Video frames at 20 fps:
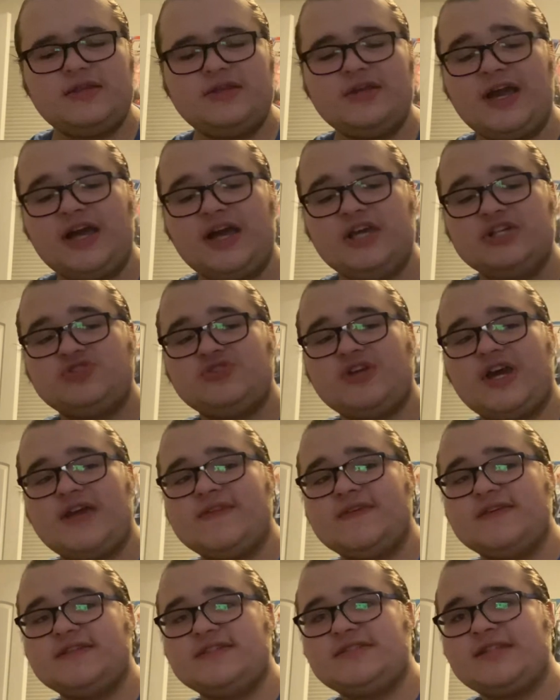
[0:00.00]
you guys try
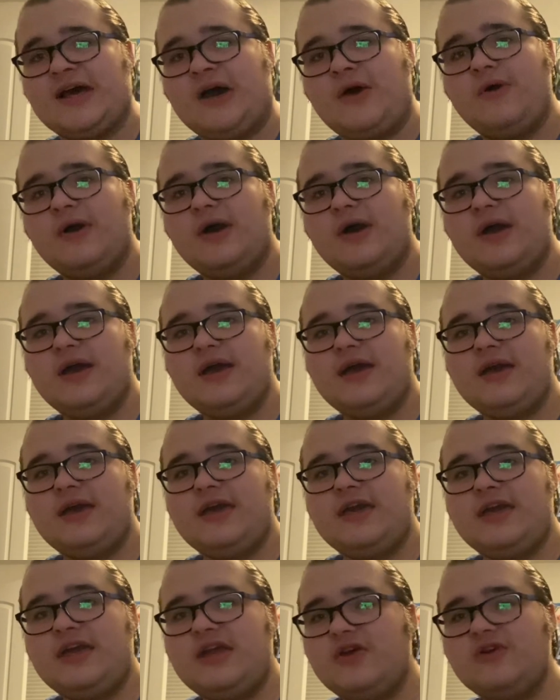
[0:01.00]
this. Now,
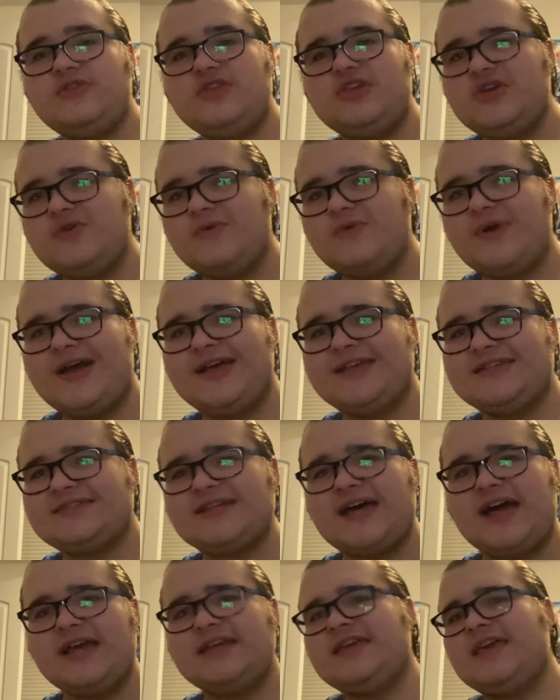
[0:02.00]
here in the US,
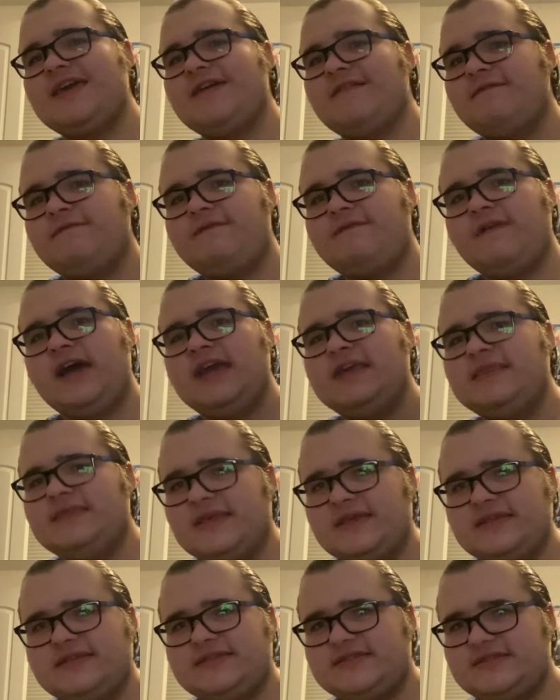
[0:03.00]
I can't find
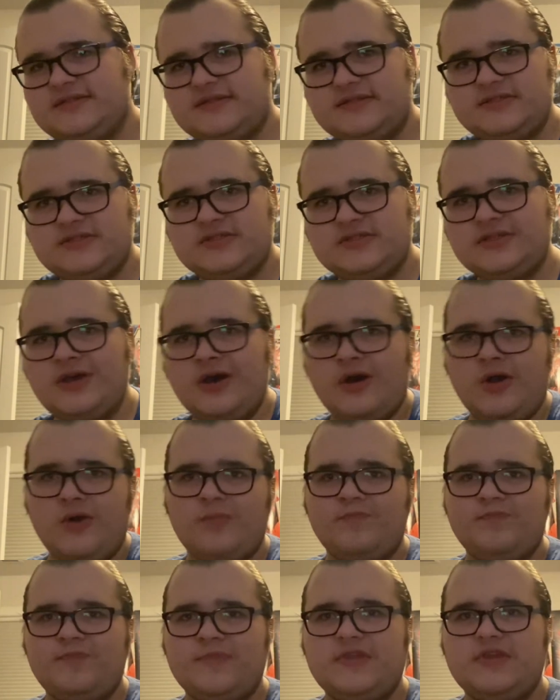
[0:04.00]
this. So
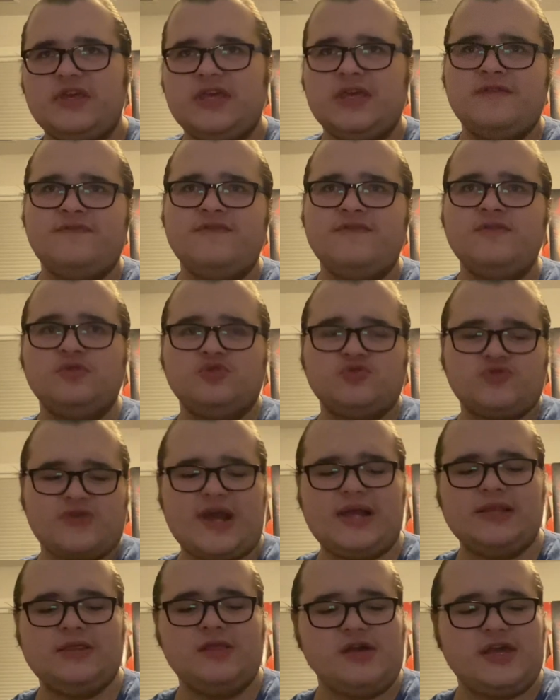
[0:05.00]
if you
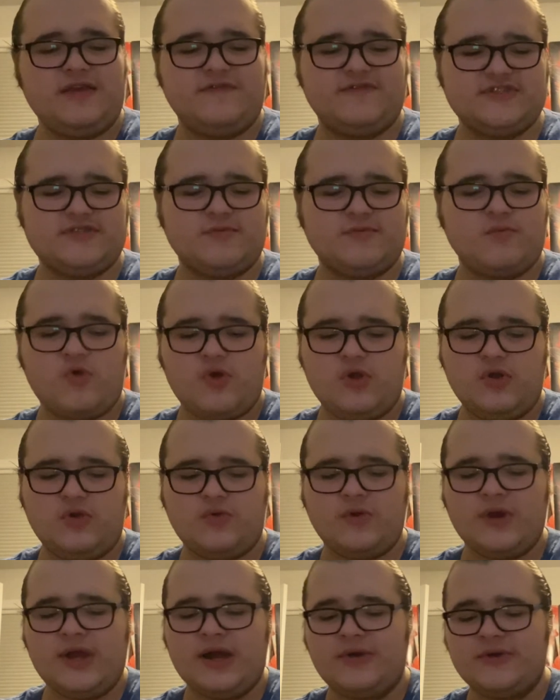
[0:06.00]
try looking for some Royal
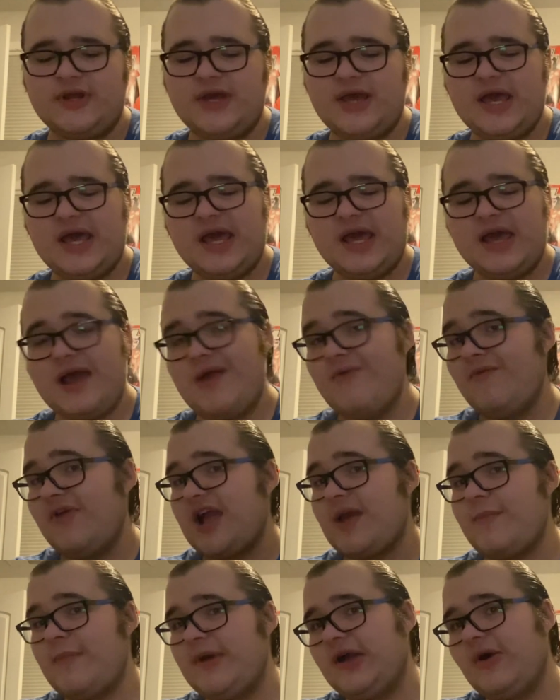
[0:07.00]
Crown, I
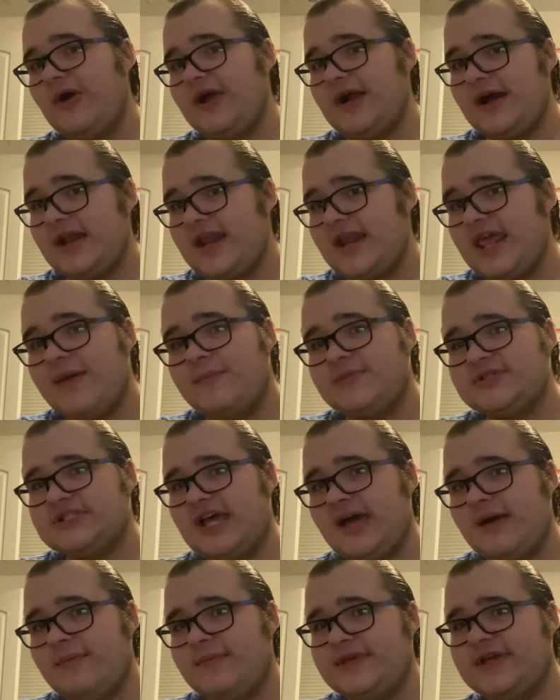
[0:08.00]
recommend going on
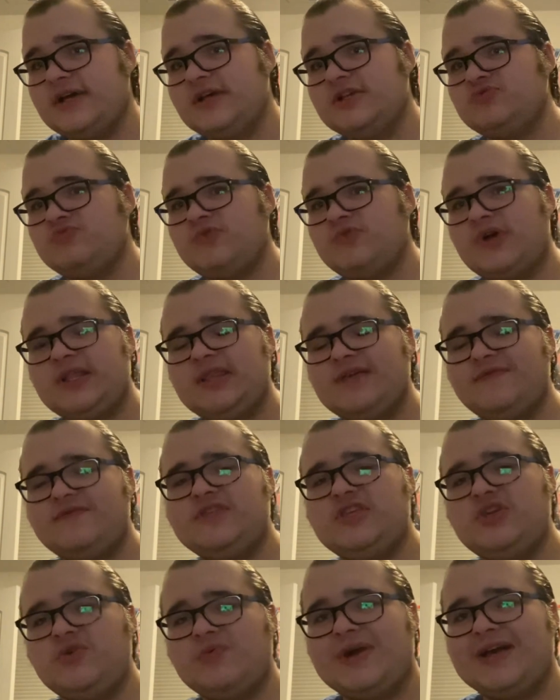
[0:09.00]
Amazon, because where I live in
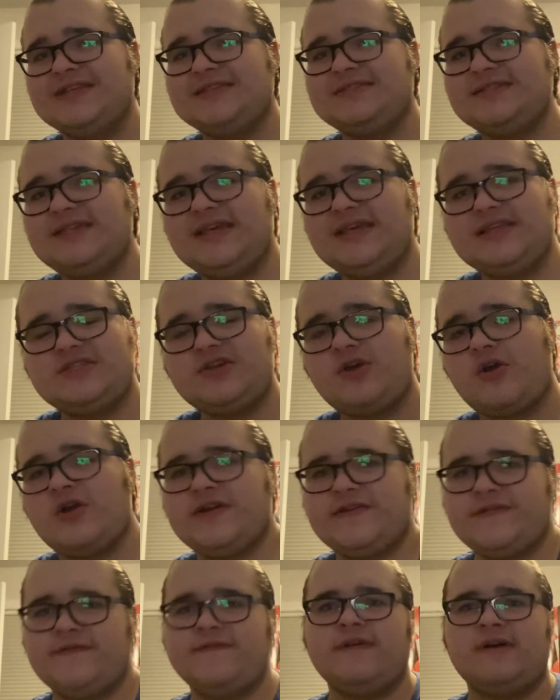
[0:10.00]
the US, it's hard
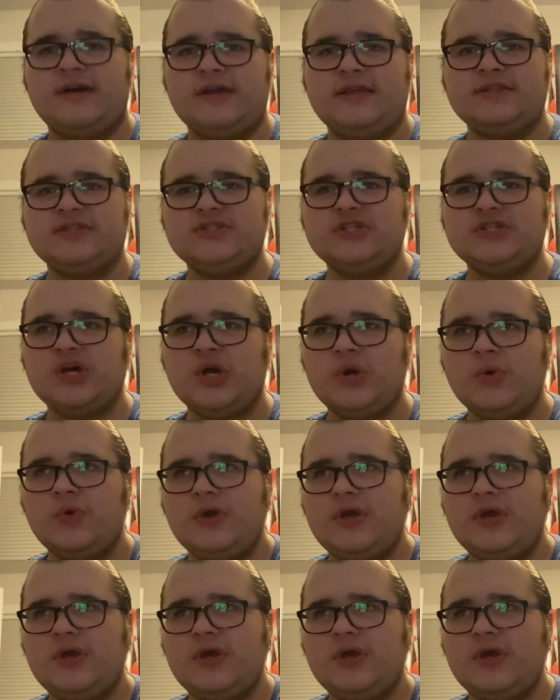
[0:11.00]
to find. So